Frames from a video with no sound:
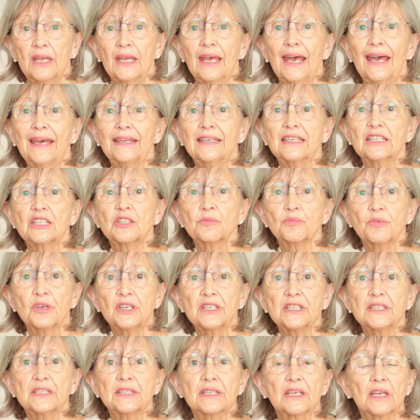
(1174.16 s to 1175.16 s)
and
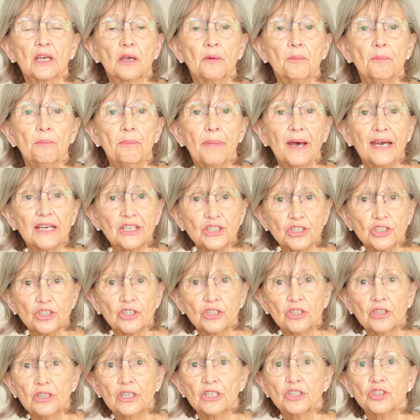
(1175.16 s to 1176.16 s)
express the
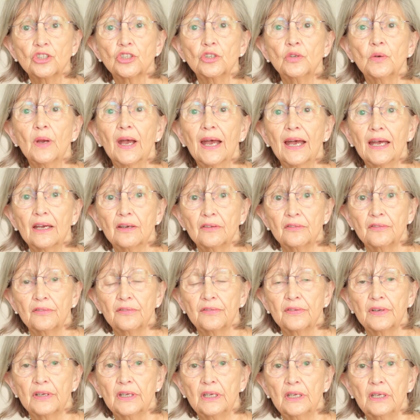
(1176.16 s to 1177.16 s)
compassion that you
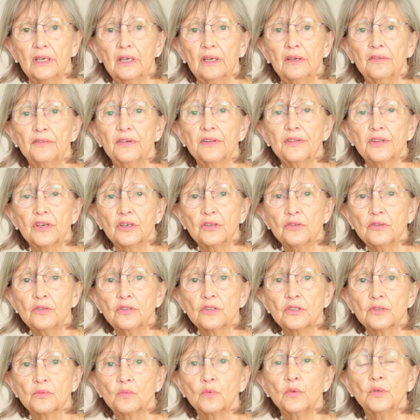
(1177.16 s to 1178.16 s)
have for
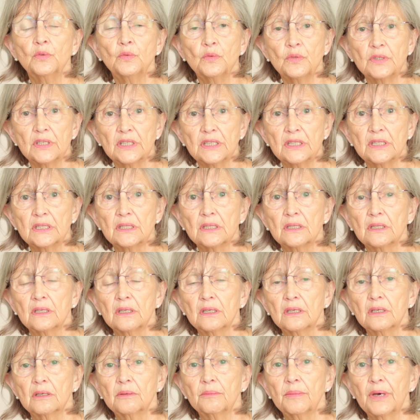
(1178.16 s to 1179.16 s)
those wounded
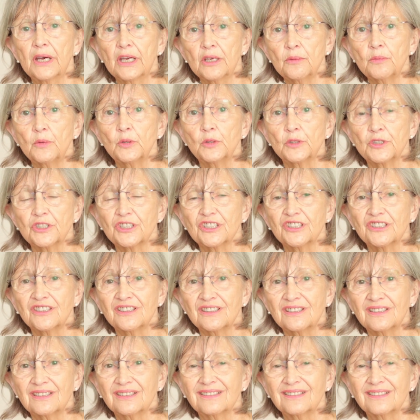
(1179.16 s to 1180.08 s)
by abortion.